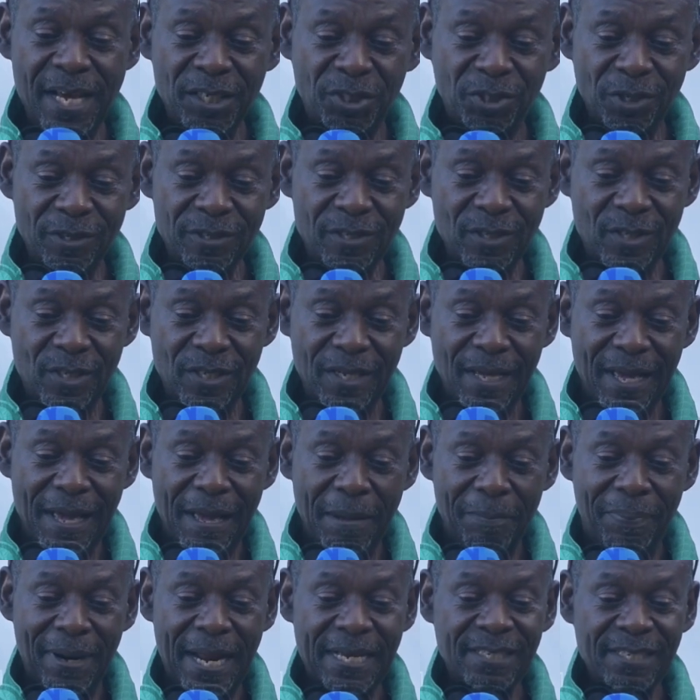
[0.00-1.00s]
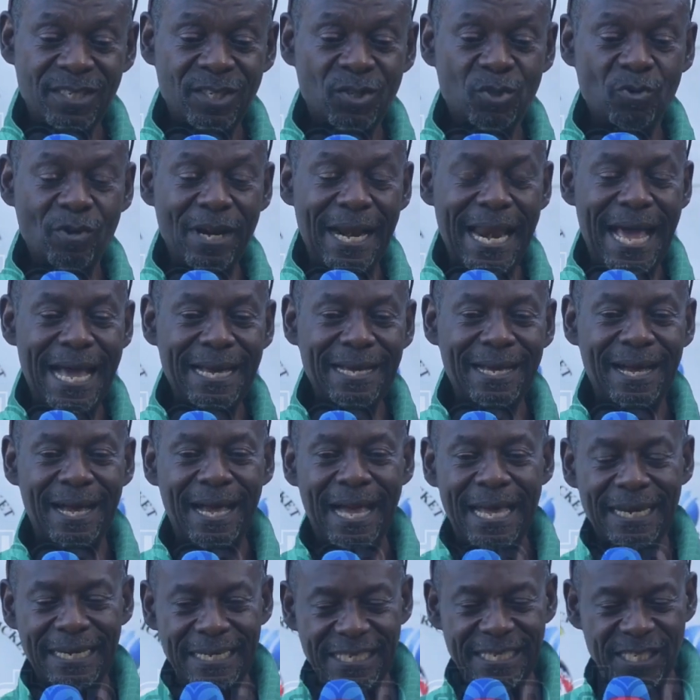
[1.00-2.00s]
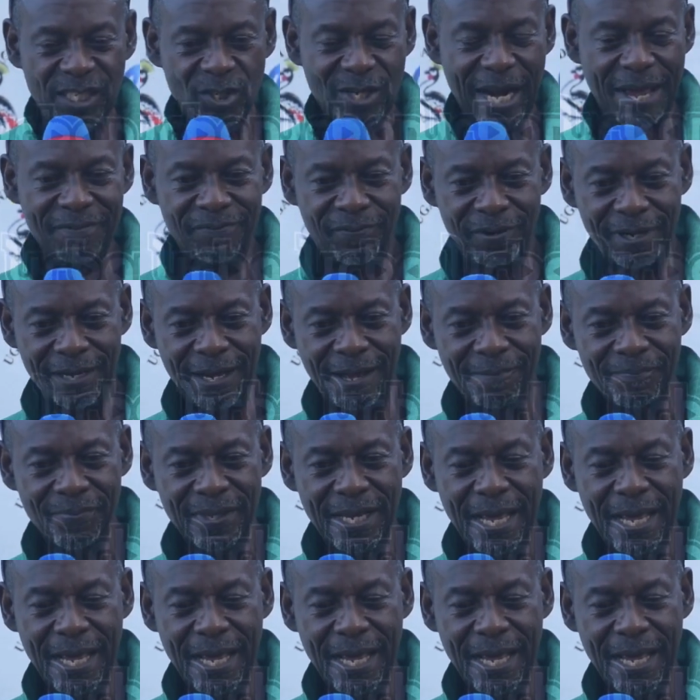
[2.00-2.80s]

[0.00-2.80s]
nations plus Sri Lanka and East Africa.